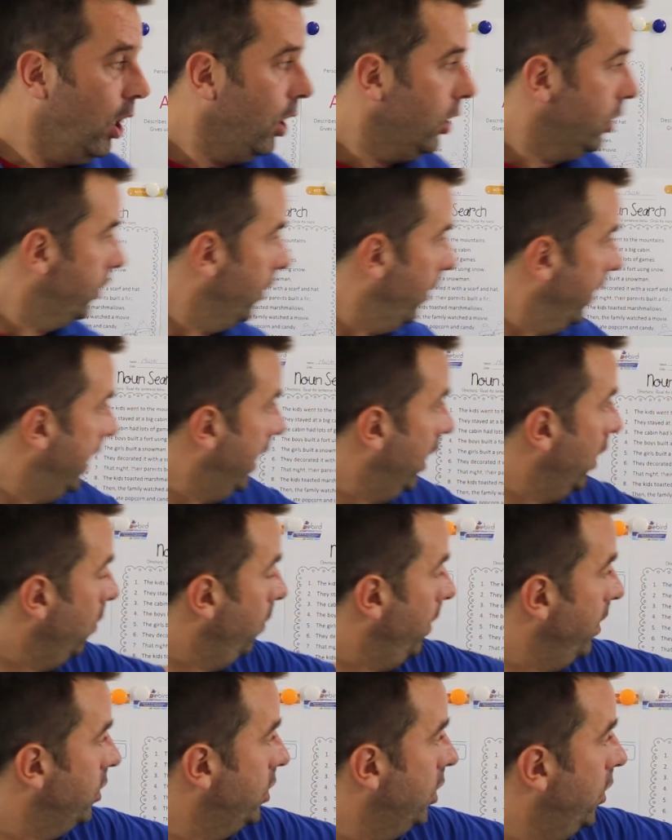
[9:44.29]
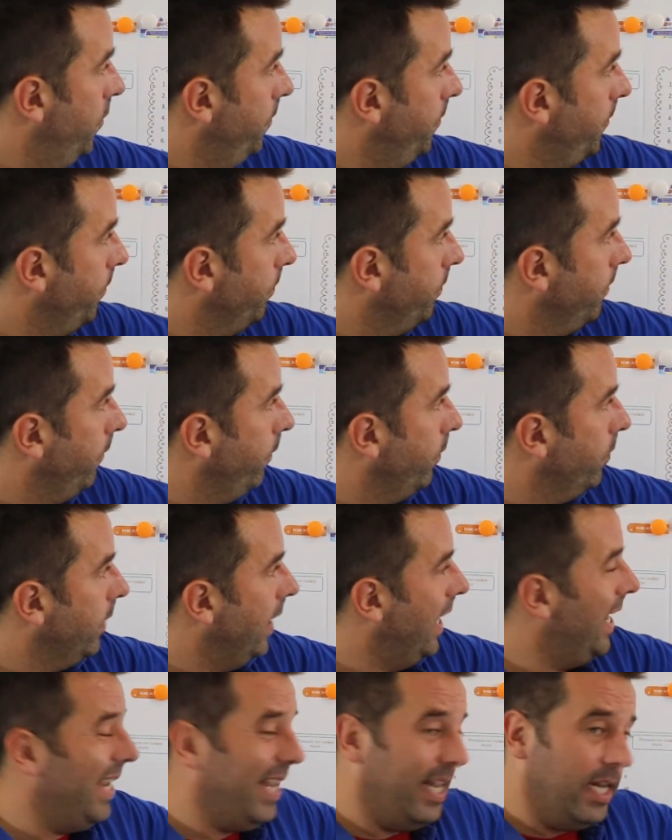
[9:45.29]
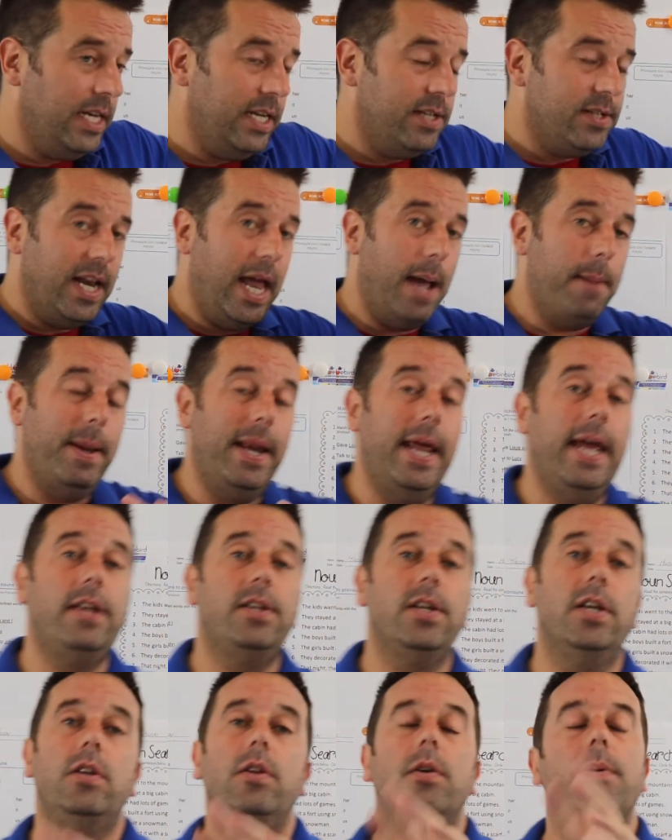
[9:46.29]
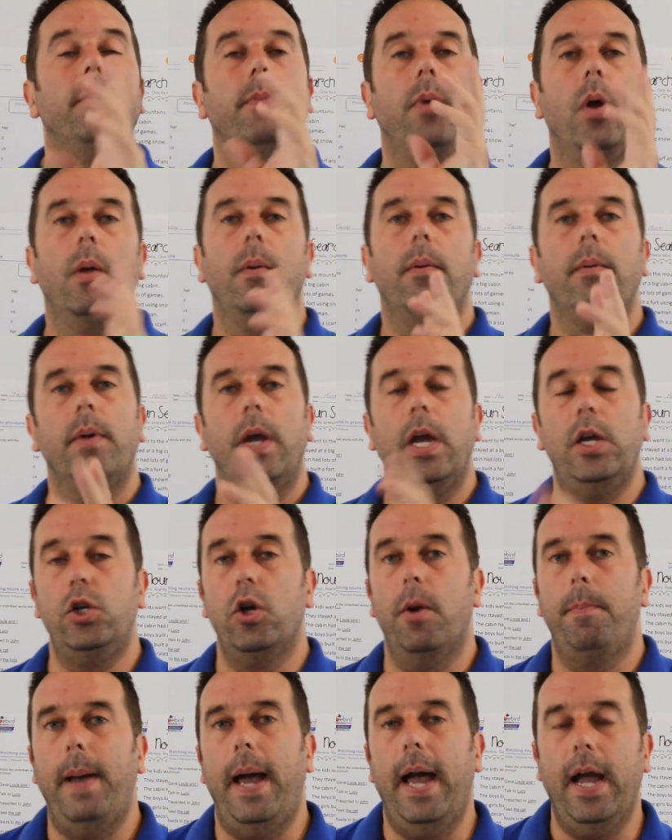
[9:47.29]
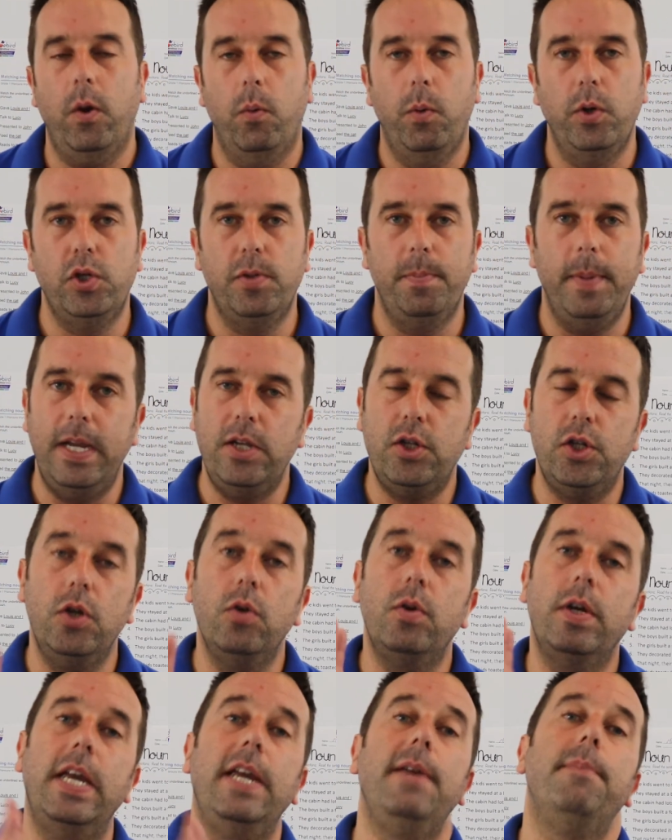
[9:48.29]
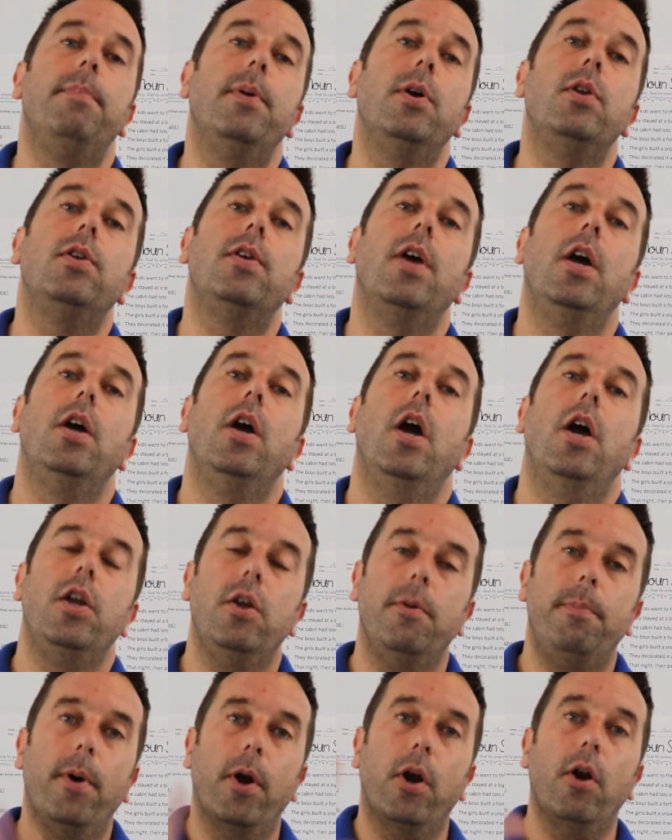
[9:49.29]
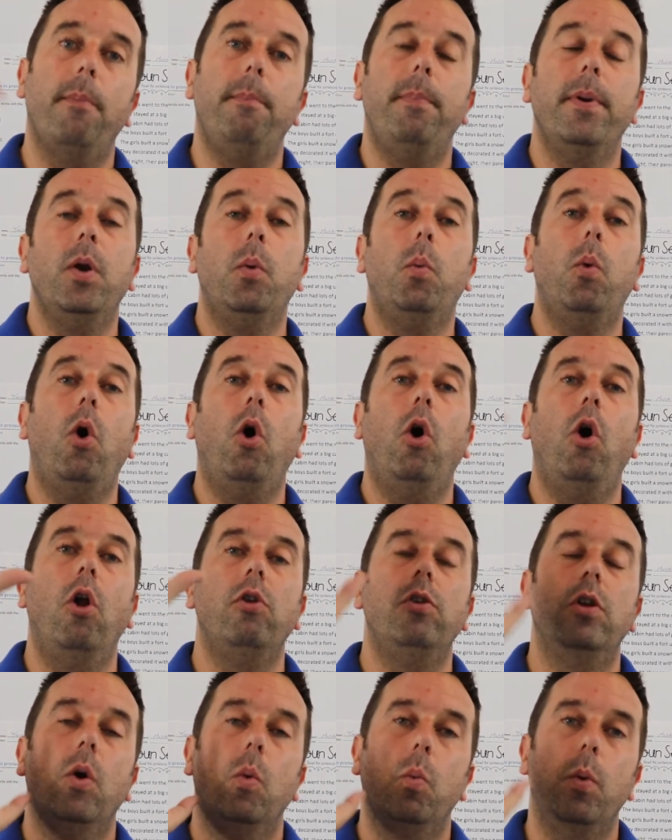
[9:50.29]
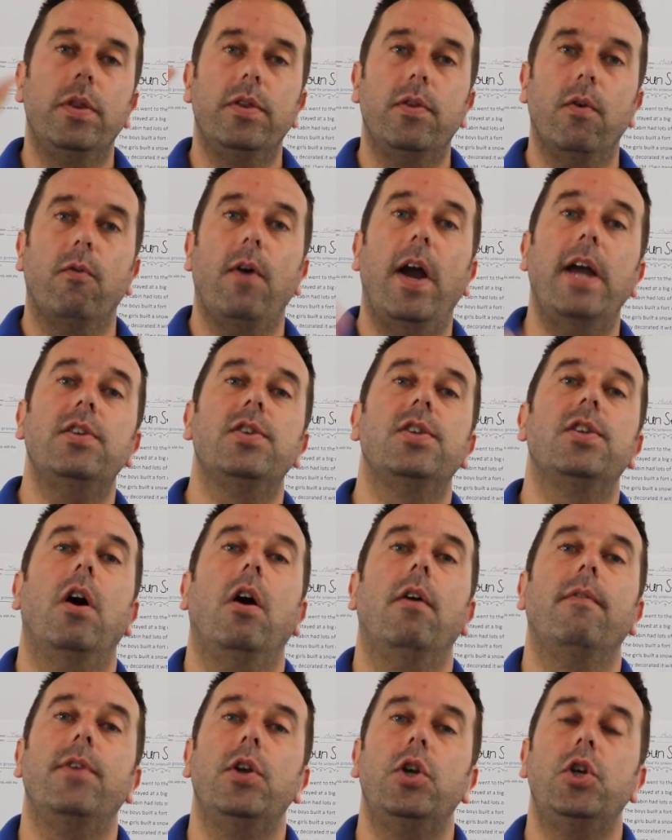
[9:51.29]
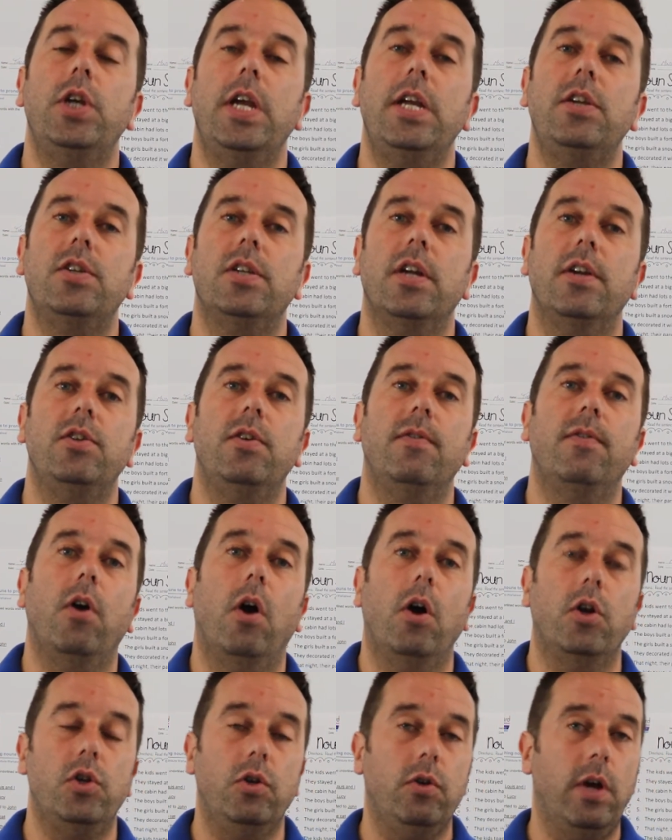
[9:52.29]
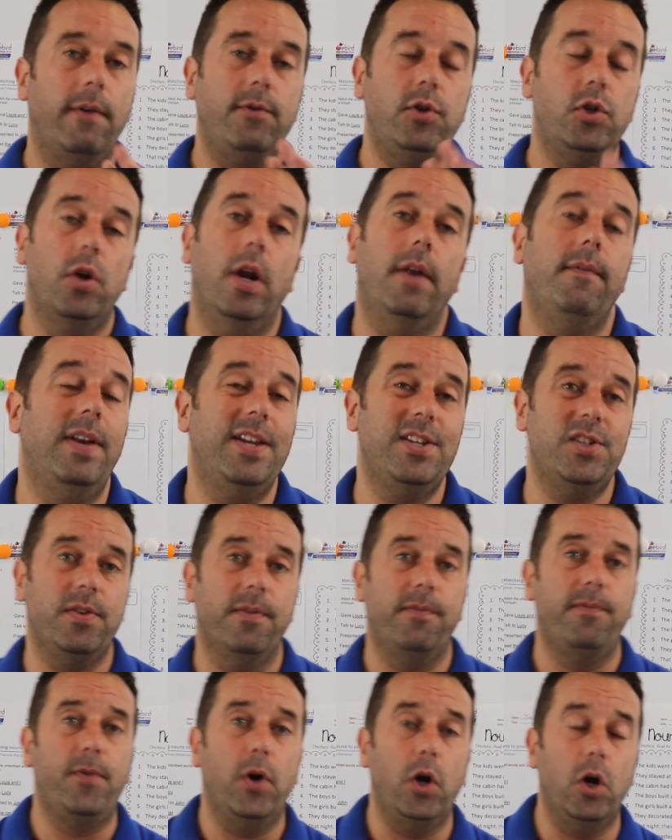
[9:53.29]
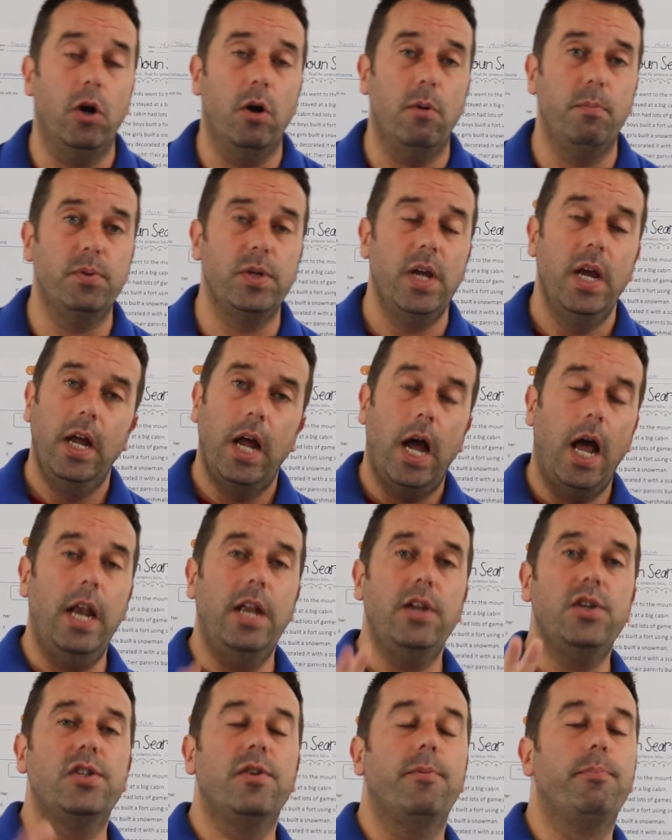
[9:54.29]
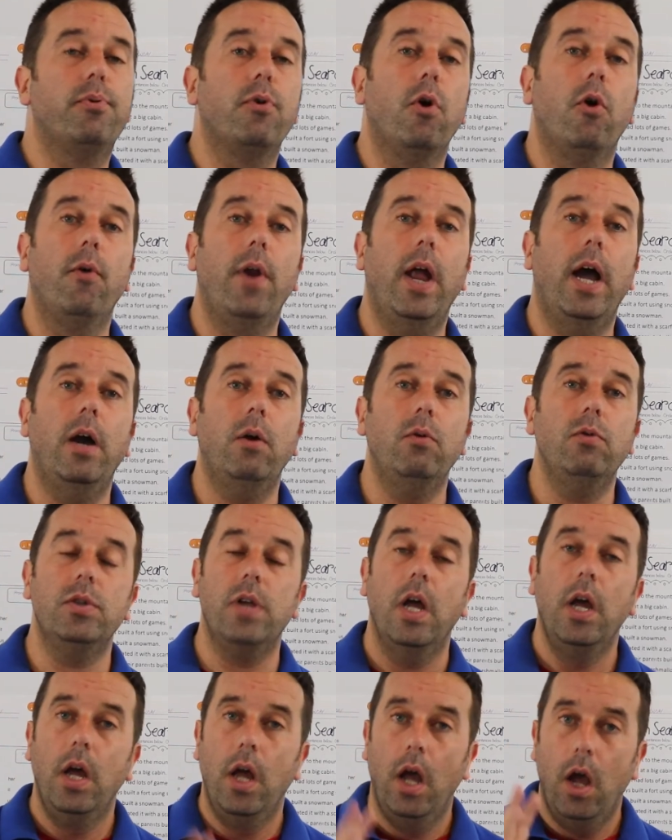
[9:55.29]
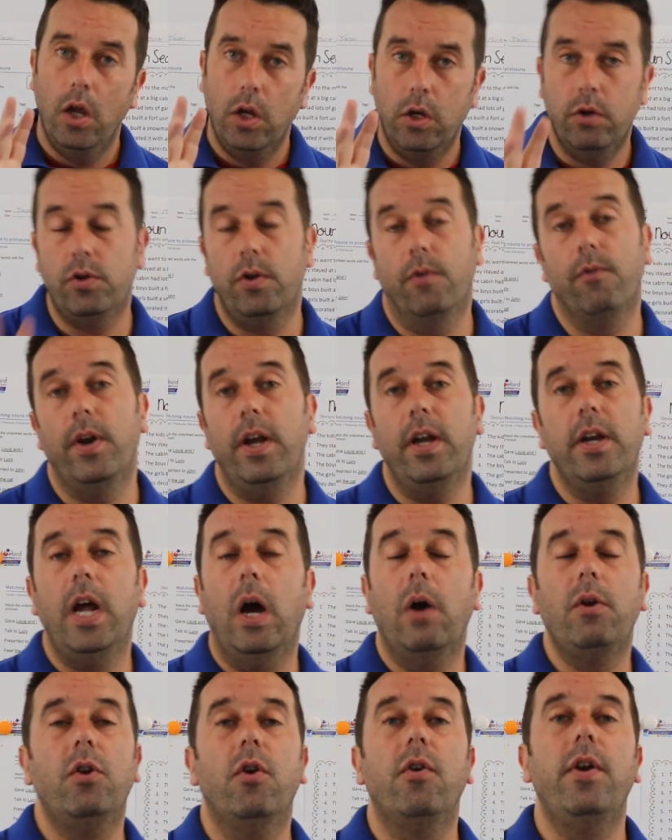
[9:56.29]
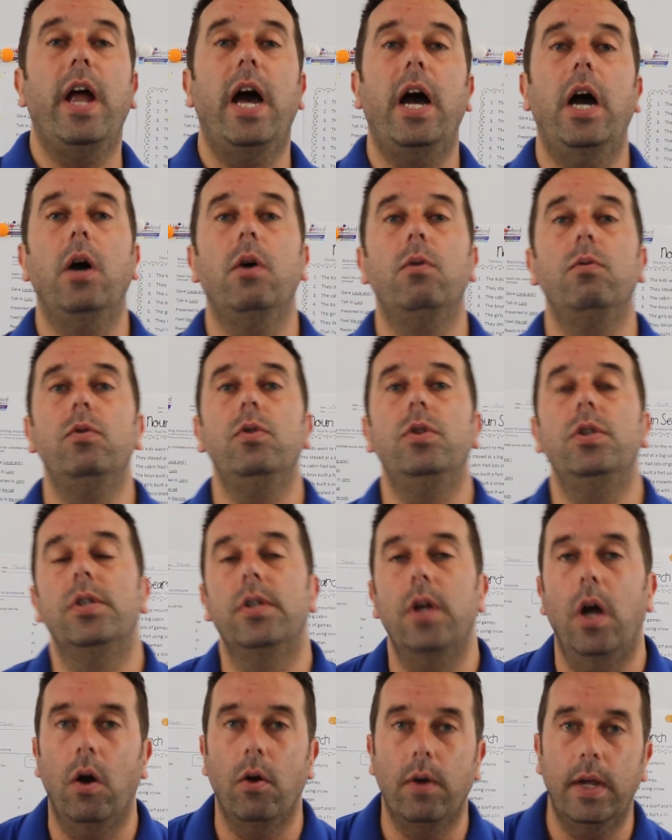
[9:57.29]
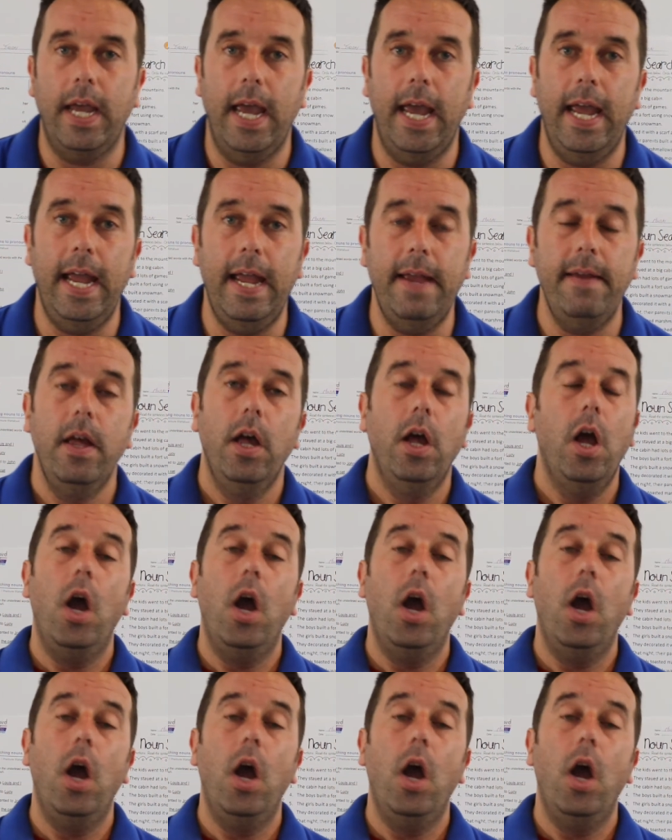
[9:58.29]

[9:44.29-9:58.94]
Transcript: So here with you, it is laminated in your pack, which means you keep it. You put it up on the wall with the rest of the sheets that you've got. You should have a list of verbs, a list of pronouns. You should have written down your nouns, okay?